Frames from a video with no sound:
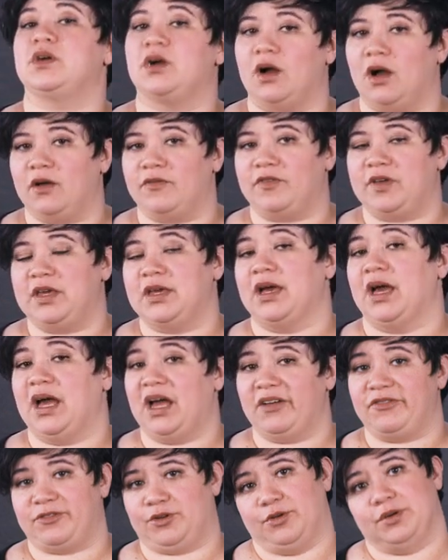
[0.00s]
coffee
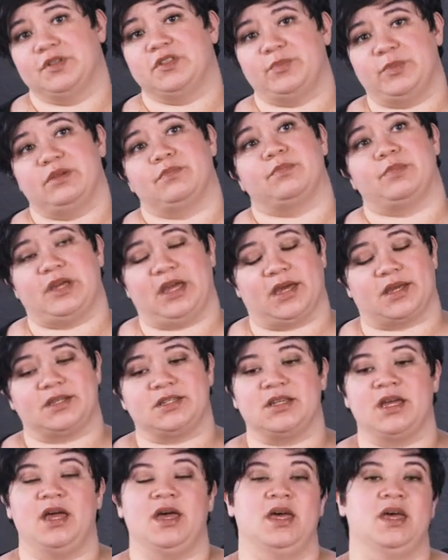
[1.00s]
after it's been picked.